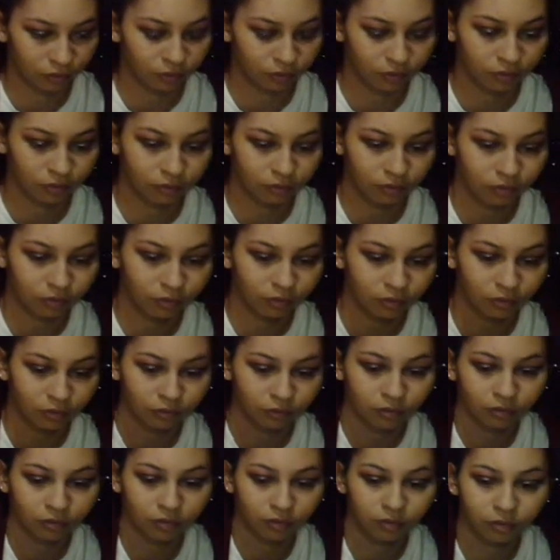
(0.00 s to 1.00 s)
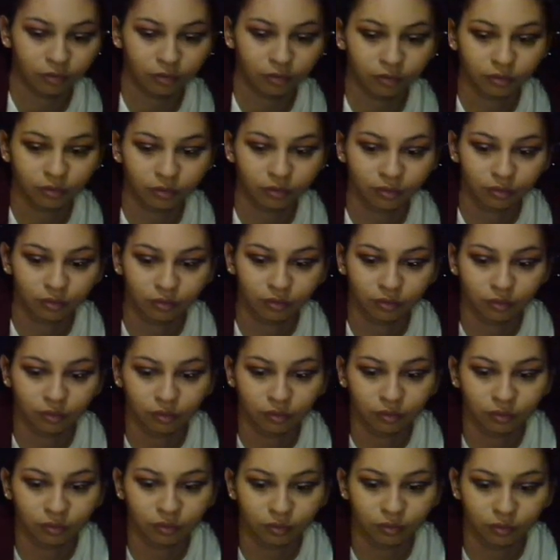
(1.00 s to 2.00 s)

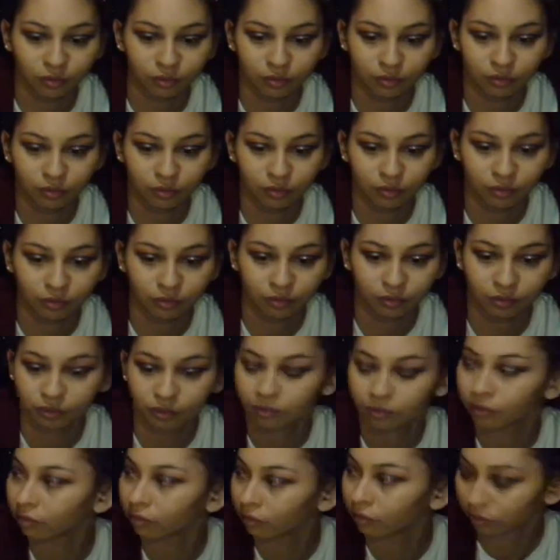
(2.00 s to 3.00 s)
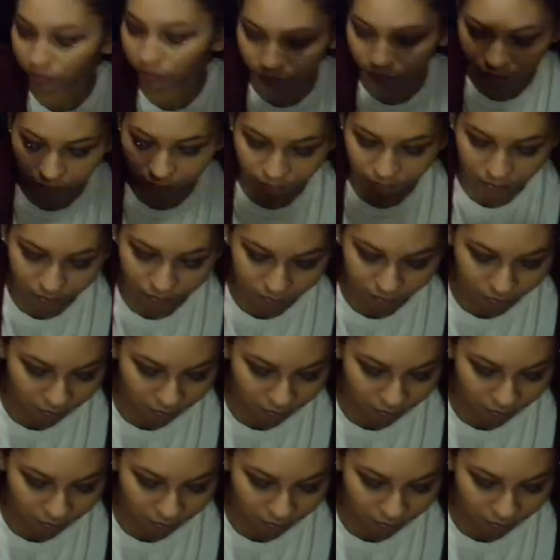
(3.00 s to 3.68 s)
(silent)